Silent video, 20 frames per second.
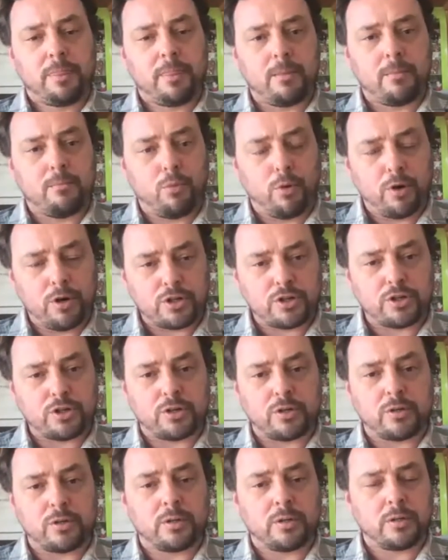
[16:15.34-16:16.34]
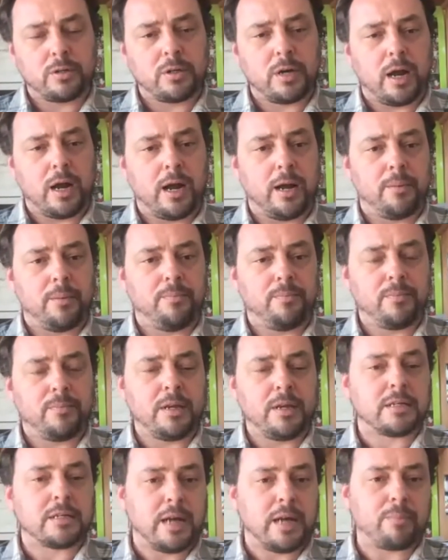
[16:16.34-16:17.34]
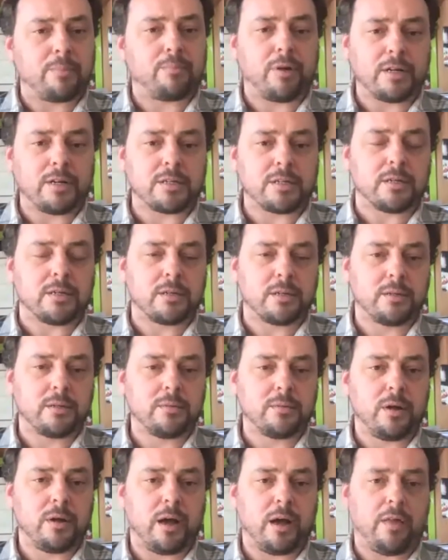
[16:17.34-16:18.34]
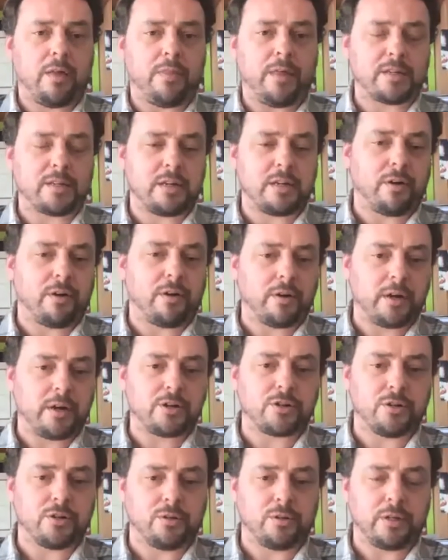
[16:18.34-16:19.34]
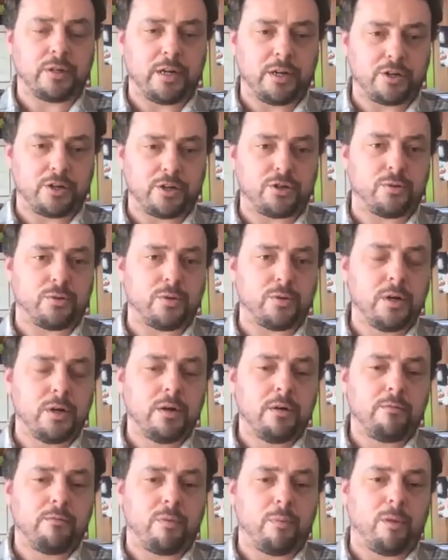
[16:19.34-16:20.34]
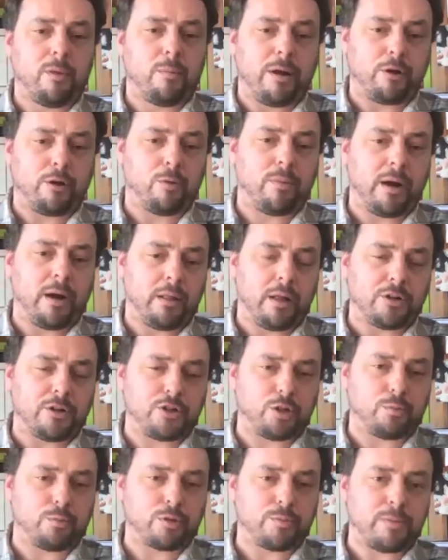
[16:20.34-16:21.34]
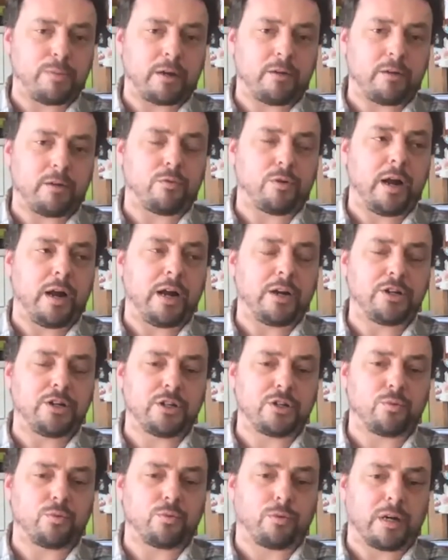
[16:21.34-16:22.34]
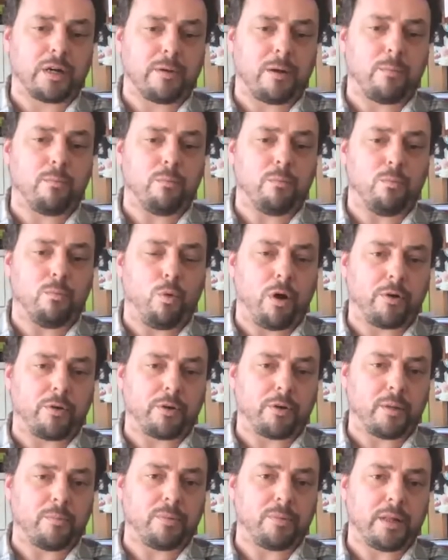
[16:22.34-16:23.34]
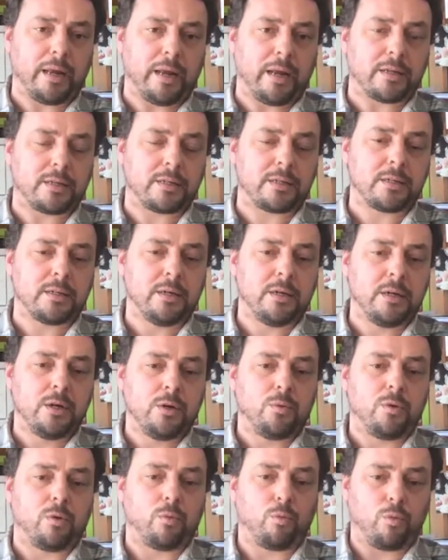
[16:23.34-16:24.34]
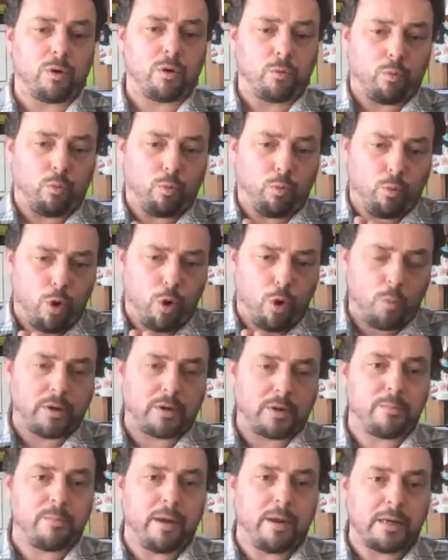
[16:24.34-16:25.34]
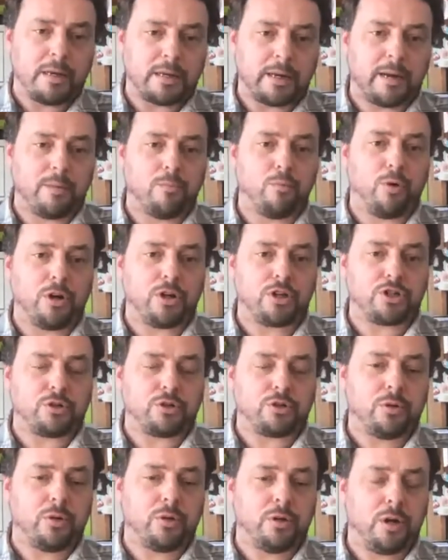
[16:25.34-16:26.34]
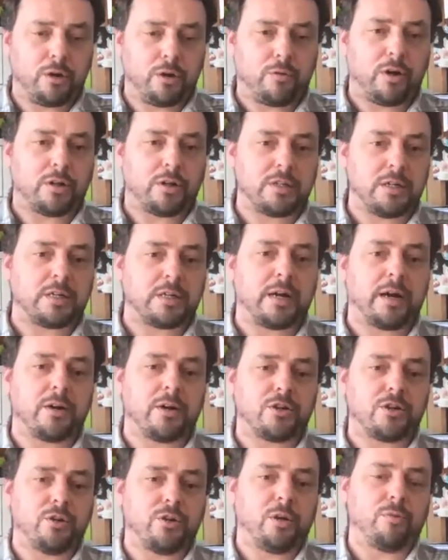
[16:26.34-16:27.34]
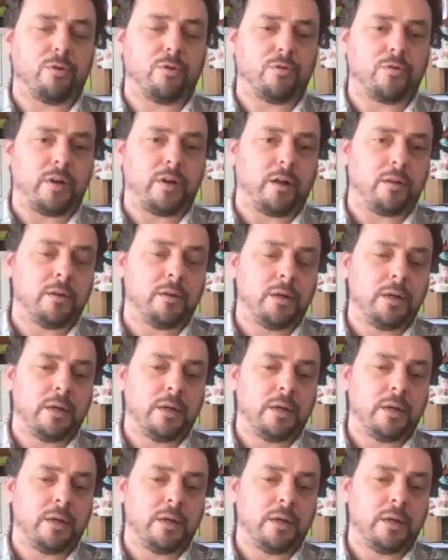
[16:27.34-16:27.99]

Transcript: moisture um, is not present, uh, that is a foundational issue from the microbiological perspective. We're not just worrying about watering the plants, but we're hoping to maintain moisture across the entire soil profile.